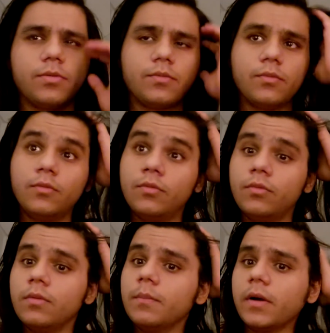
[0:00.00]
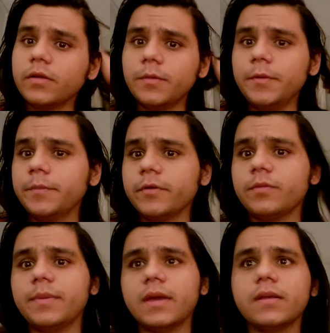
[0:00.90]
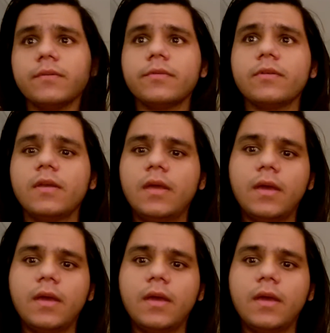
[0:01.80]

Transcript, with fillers: through multiple perspectives.